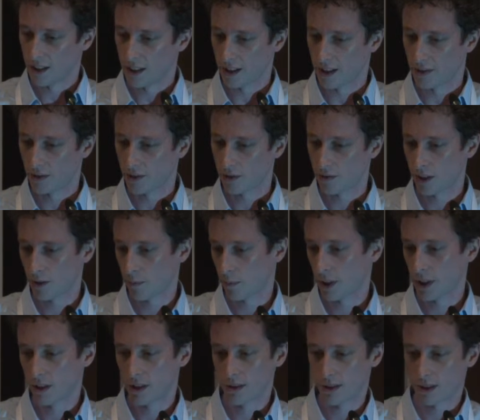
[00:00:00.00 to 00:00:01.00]
And so they've
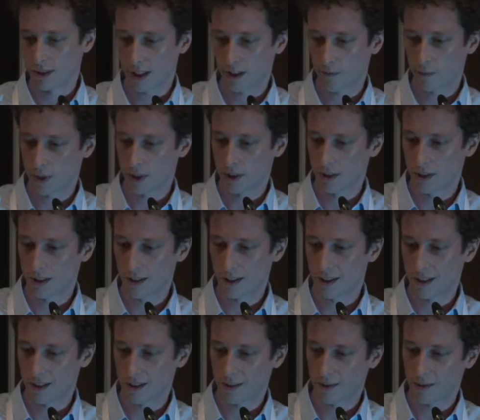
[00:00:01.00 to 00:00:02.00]
been
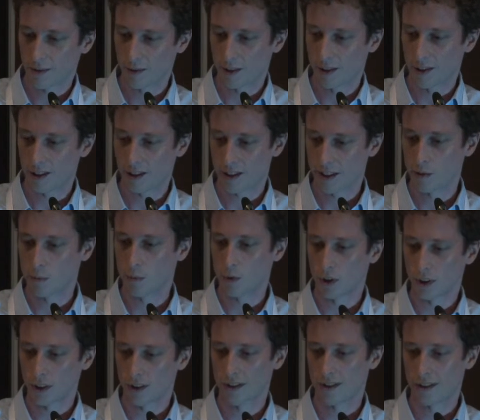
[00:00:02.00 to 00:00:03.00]
hard at
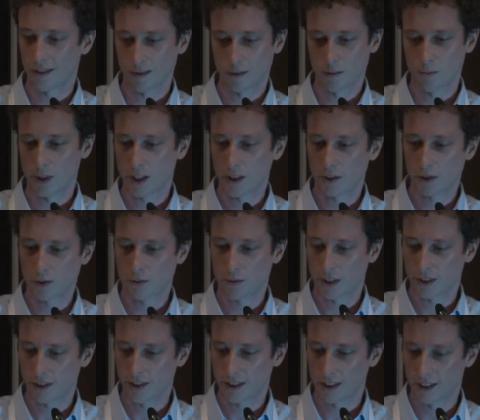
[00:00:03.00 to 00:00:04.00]
work
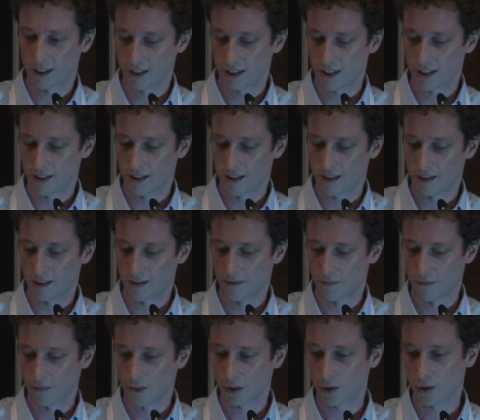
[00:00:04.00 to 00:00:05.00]
reconstructing
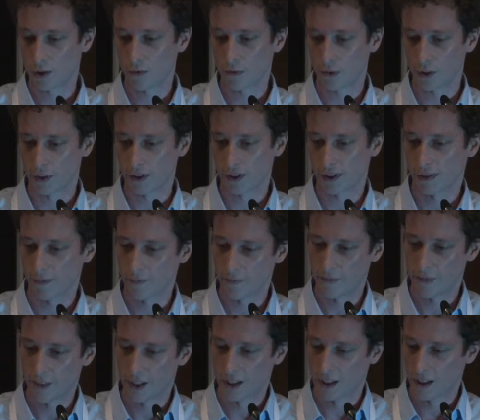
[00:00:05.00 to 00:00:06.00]
the surface
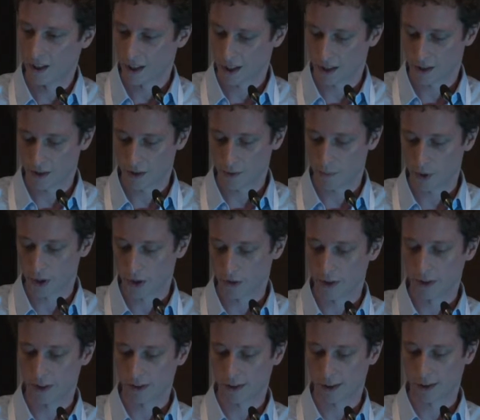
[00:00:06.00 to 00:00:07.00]
and all the
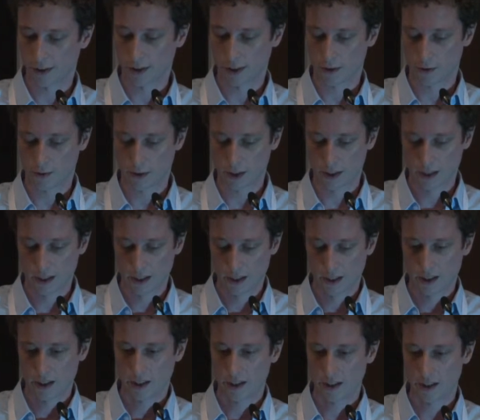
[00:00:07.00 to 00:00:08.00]
buildings, etc.
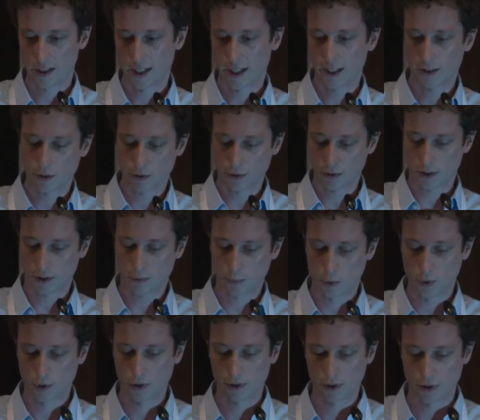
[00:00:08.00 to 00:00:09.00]
And then I took this
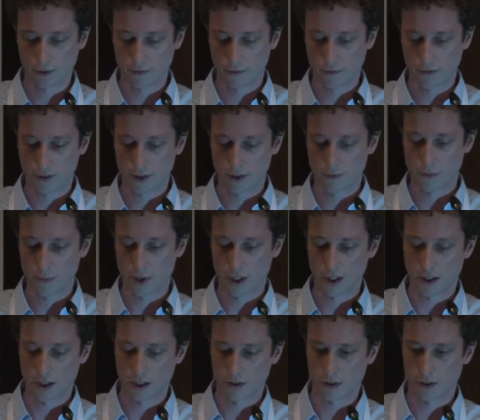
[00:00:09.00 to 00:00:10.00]
portion from
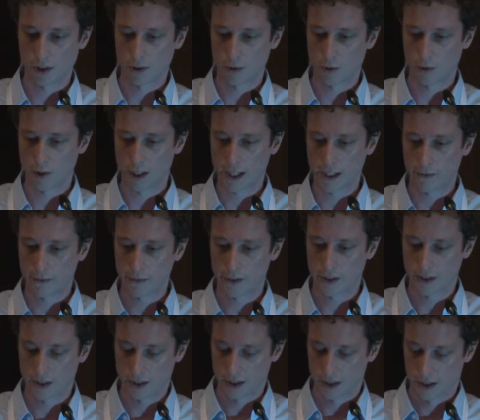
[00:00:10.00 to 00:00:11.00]
Geocraft
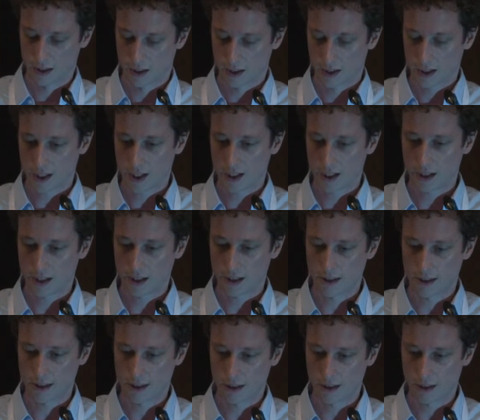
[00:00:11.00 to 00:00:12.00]
and
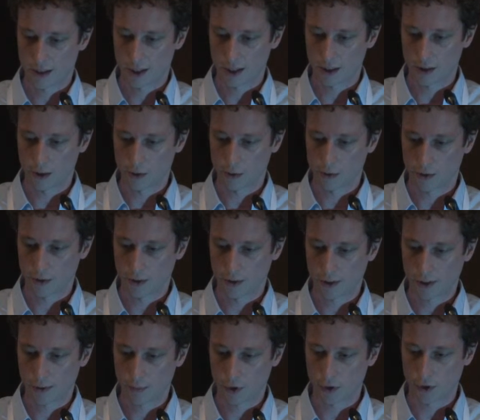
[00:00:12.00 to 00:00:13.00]
included the
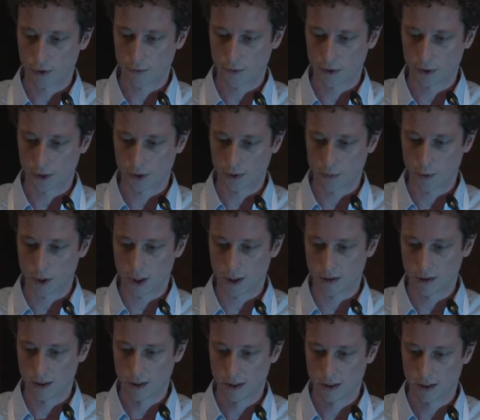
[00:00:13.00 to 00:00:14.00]
subsurface as
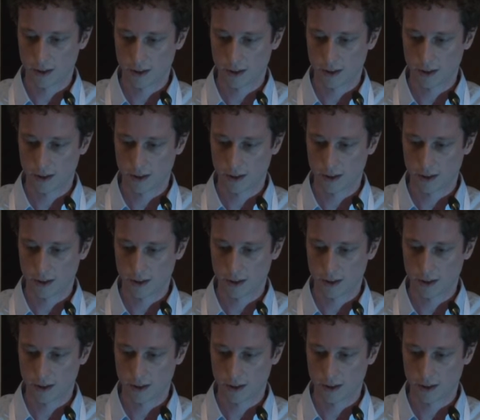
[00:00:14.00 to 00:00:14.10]
well.